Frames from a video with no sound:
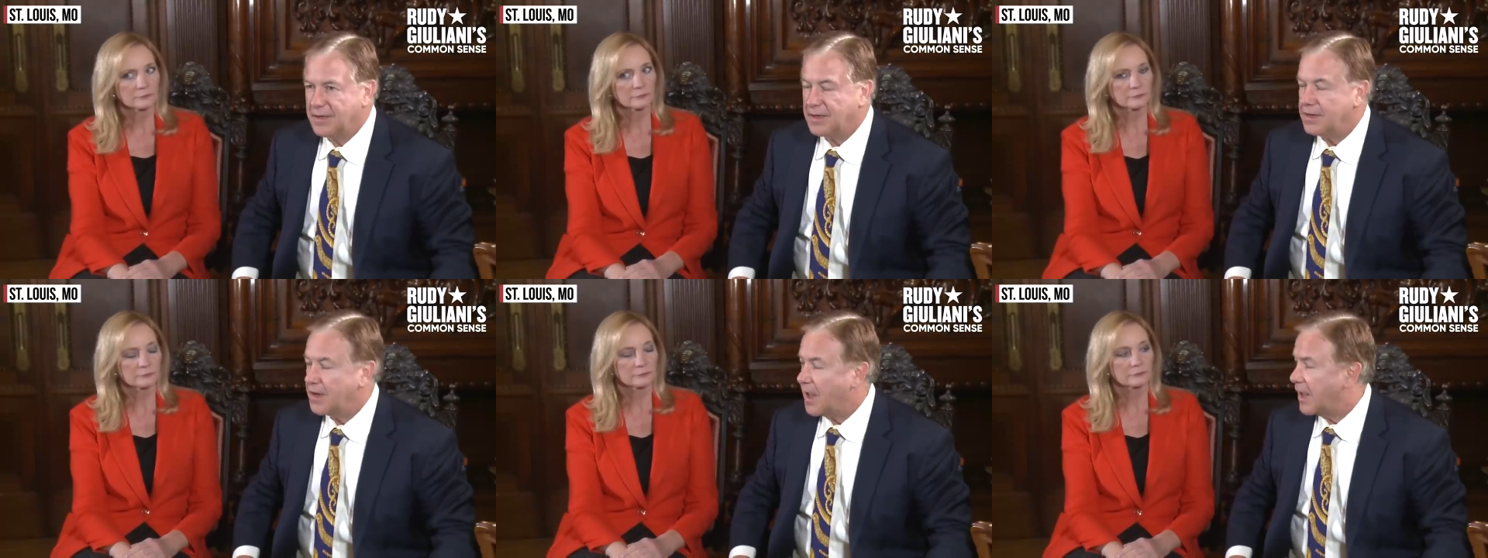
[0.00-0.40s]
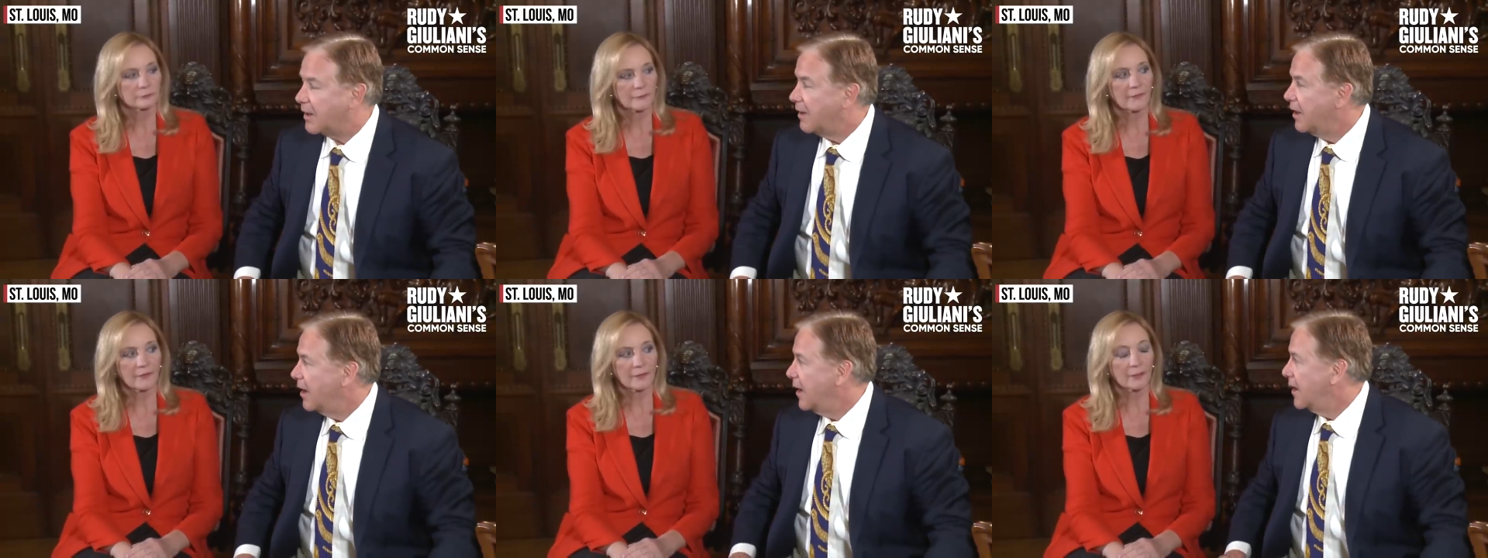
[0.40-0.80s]
Speaker 1: did, did
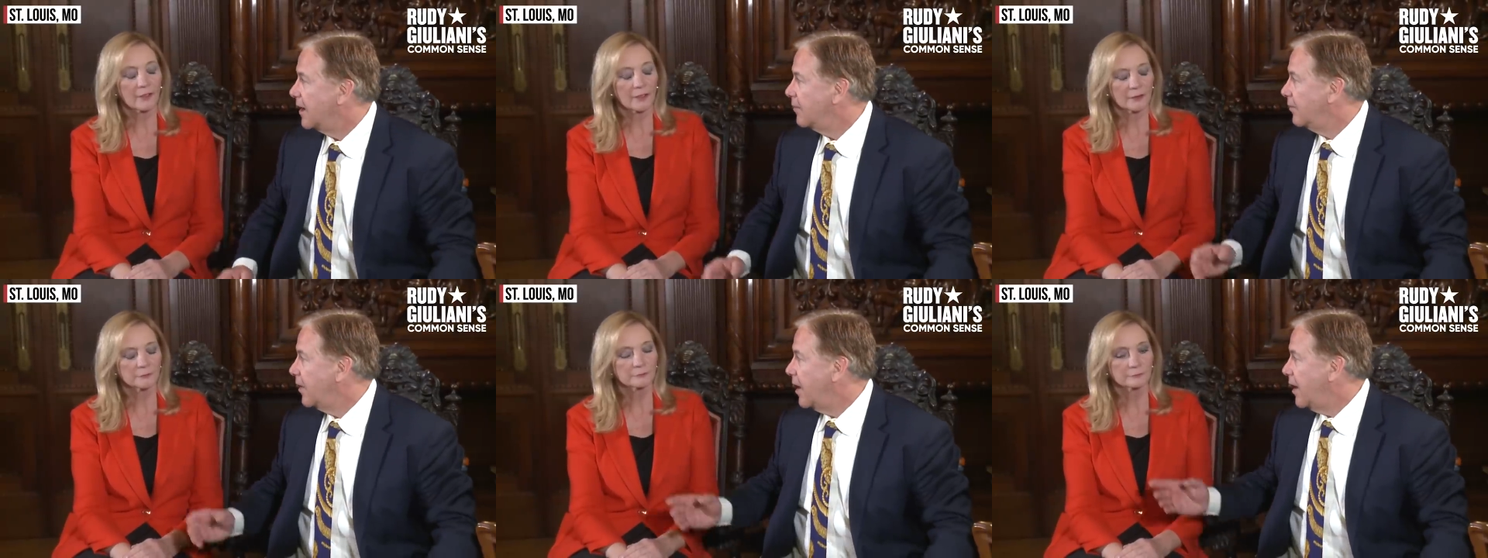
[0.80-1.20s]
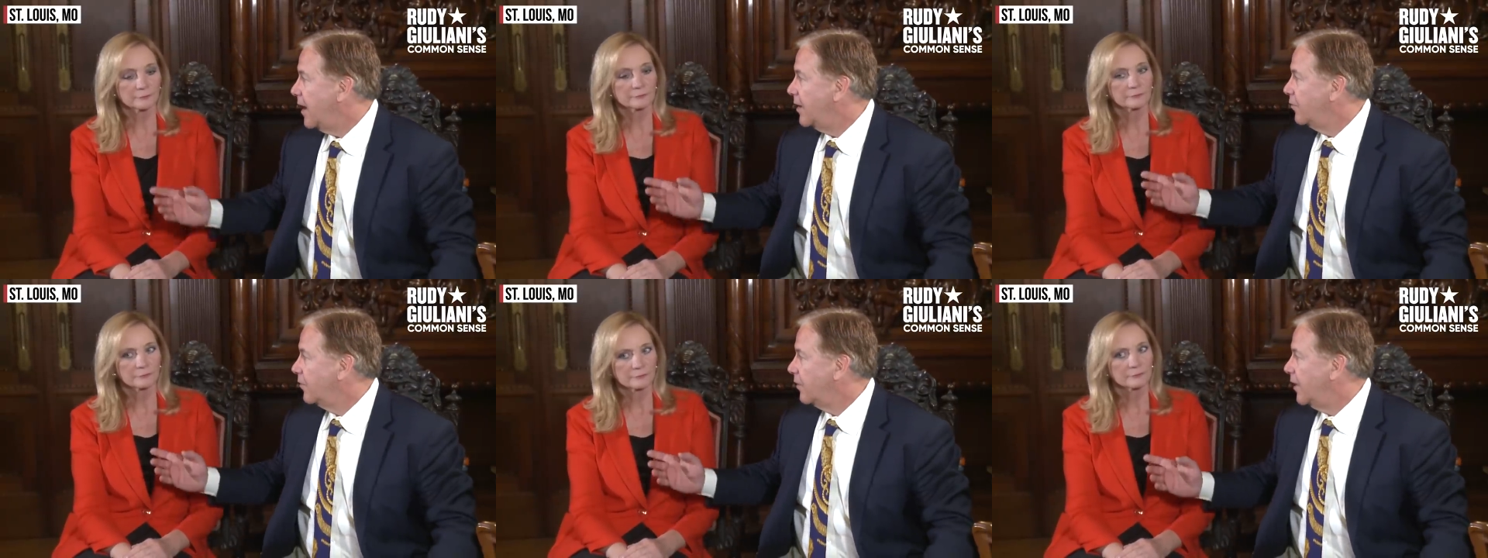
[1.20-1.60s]
not not, and not I, my
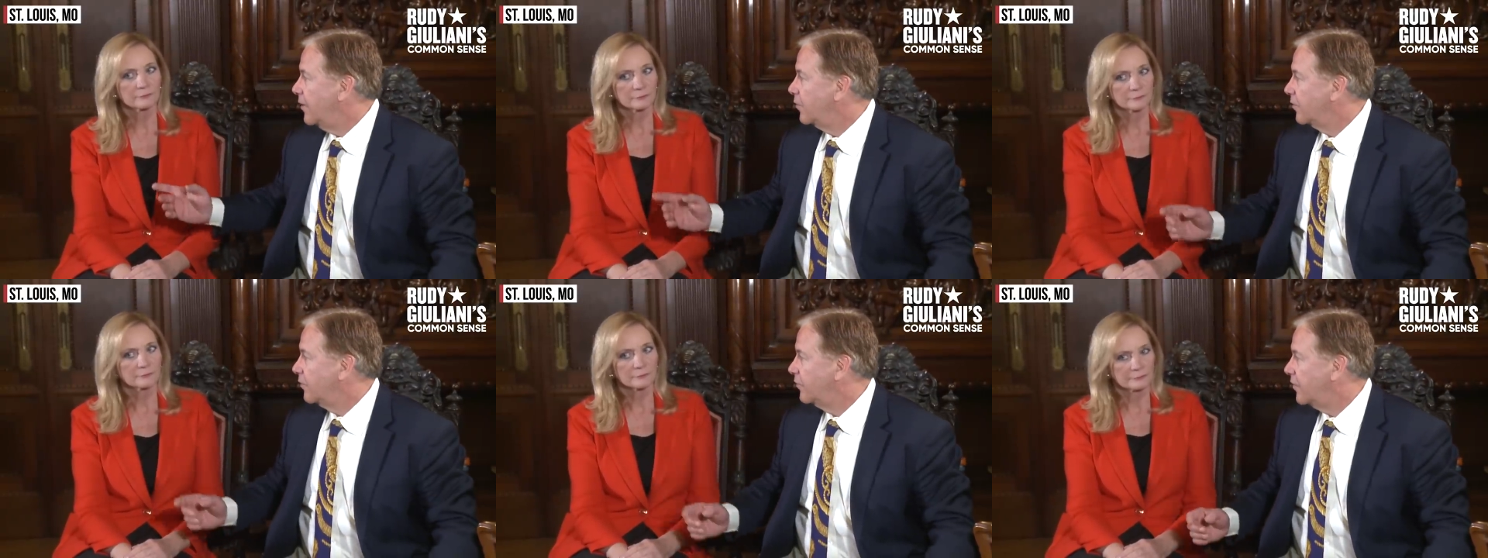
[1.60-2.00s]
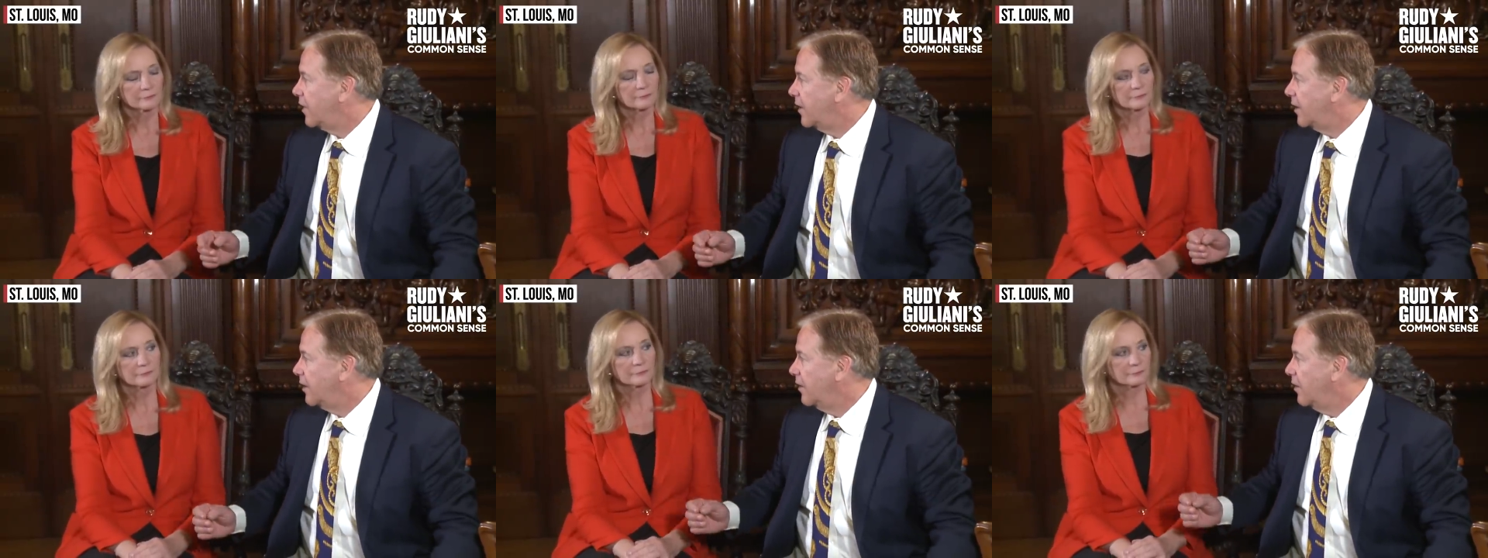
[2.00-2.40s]
city. And we're, and we're
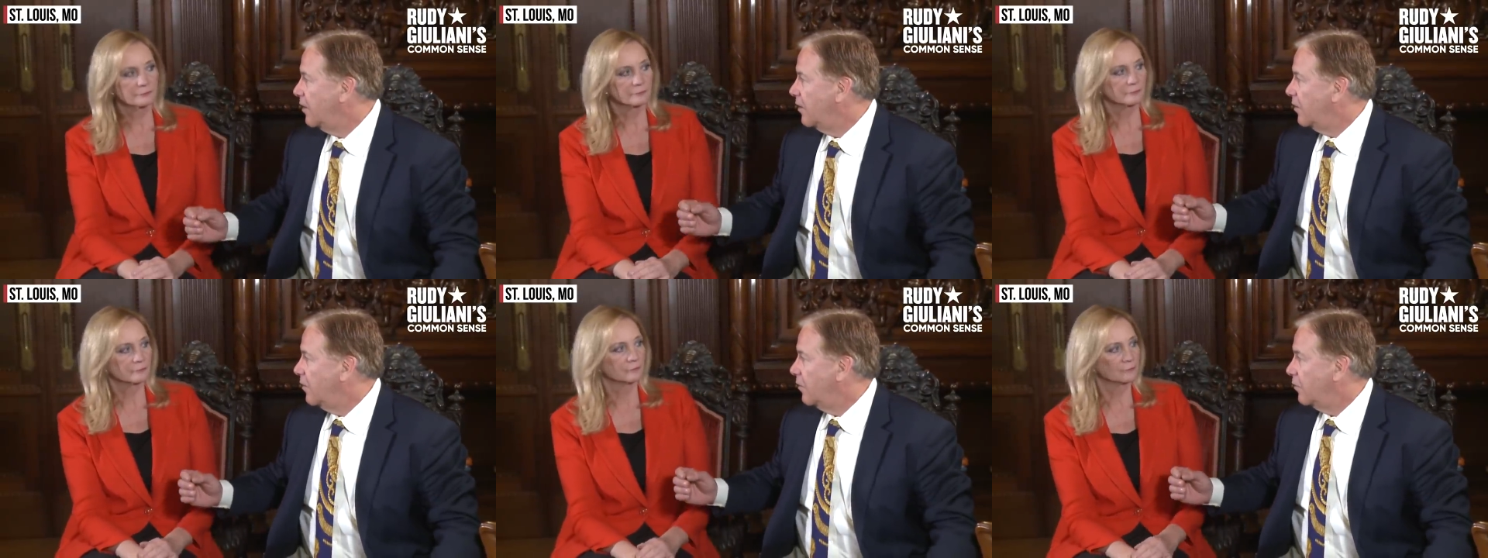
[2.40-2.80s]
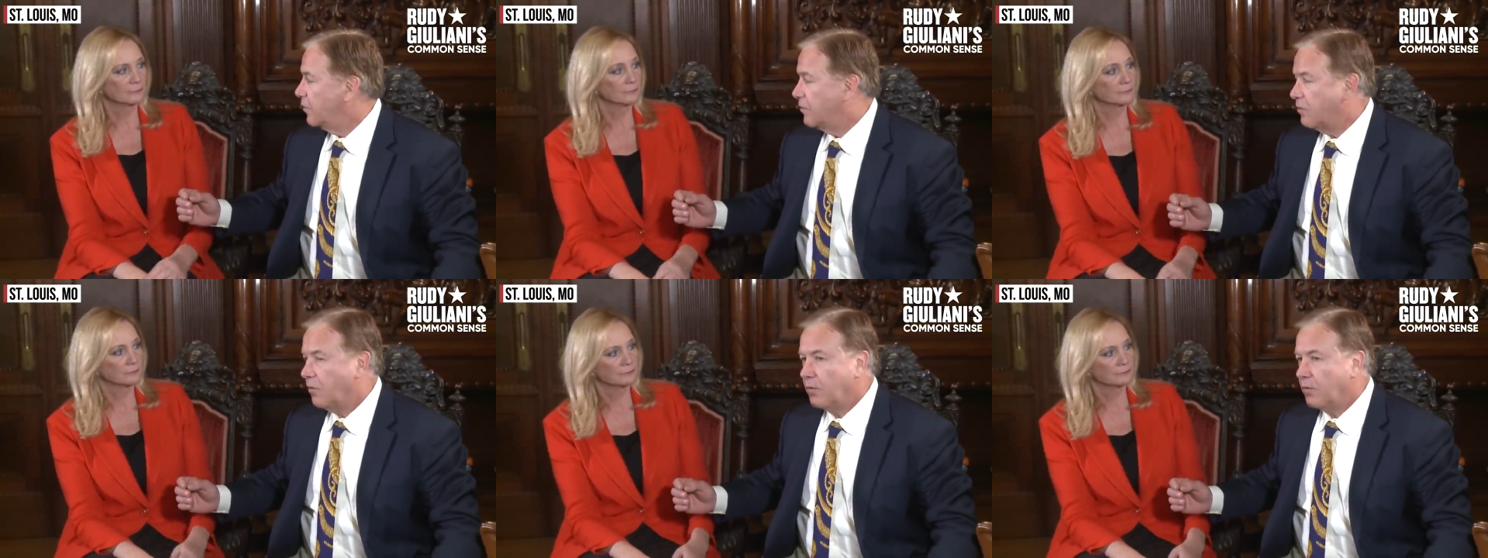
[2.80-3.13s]
saying, mm-hmm.